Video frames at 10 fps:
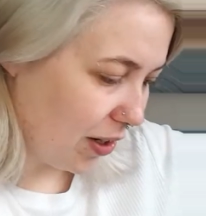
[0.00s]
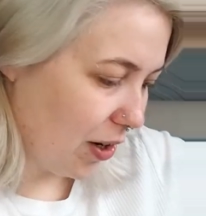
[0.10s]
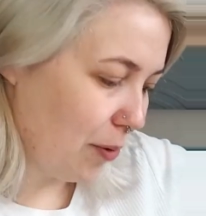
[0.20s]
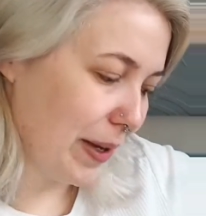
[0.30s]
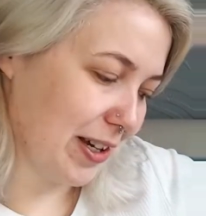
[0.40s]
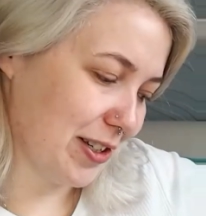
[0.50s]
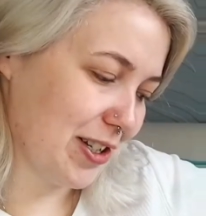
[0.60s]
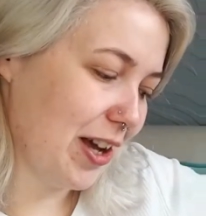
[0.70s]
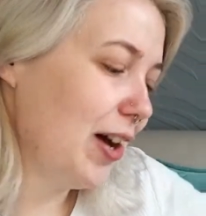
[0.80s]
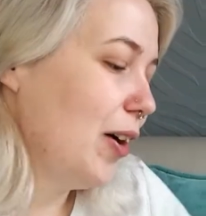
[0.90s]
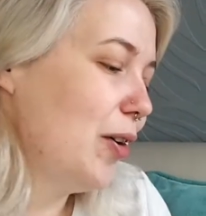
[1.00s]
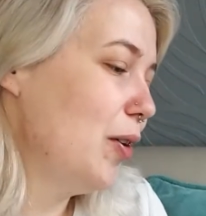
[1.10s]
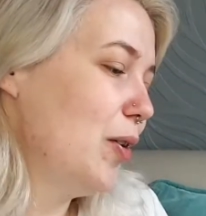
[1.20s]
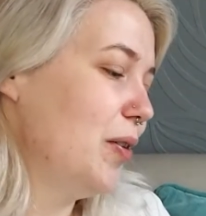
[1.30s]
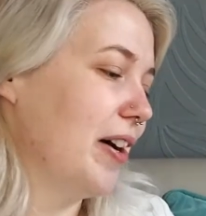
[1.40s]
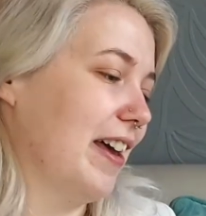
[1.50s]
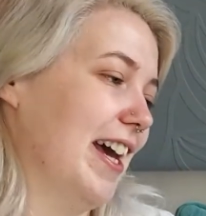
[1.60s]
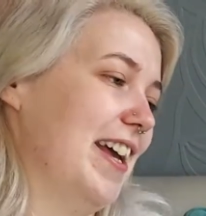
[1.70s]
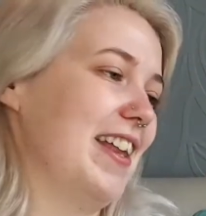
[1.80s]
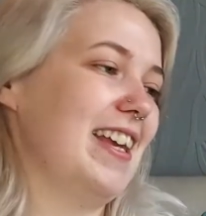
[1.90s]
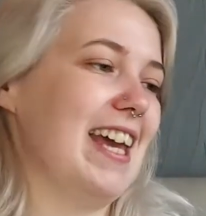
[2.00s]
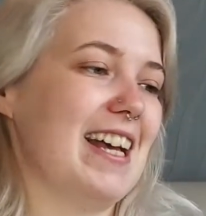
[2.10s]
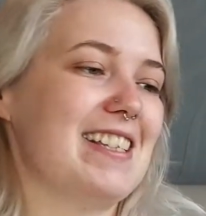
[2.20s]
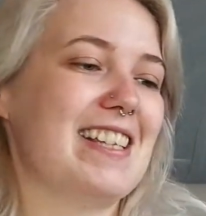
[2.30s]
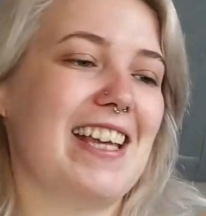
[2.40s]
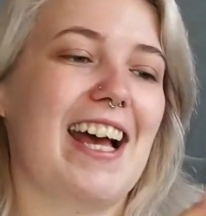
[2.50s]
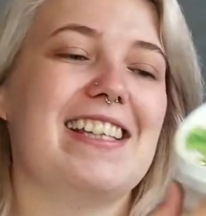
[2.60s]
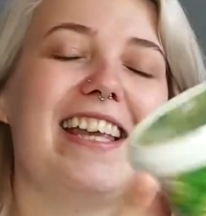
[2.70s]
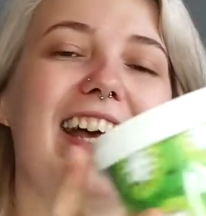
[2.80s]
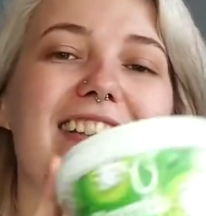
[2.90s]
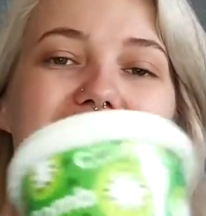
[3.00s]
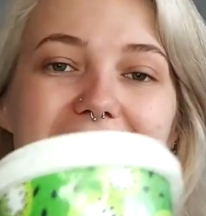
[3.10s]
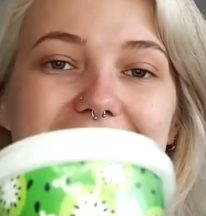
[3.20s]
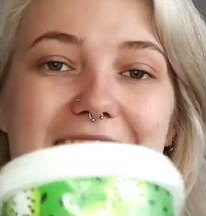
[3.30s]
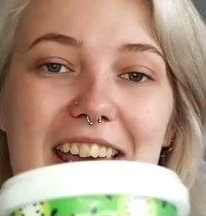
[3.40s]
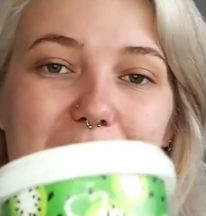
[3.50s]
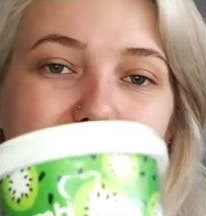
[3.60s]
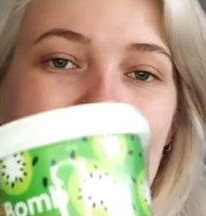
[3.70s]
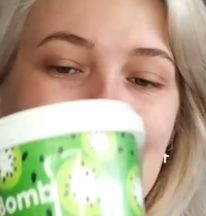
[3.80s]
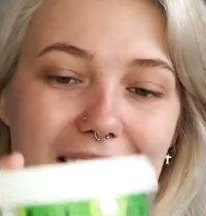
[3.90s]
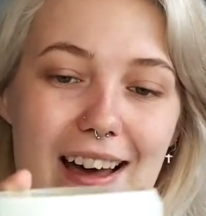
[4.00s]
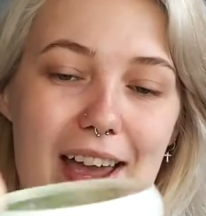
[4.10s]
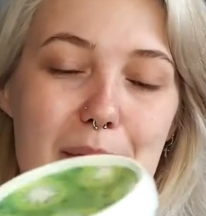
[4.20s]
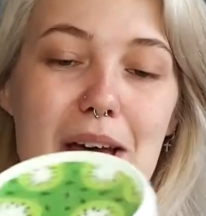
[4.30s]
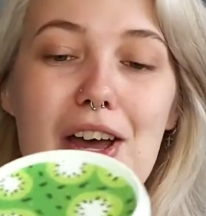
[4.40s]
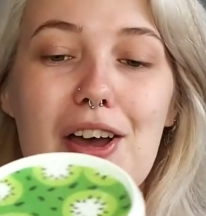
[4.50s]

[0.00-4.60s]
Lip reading: Oh my gosh. Oh, okay. Yes. Kiwi and lime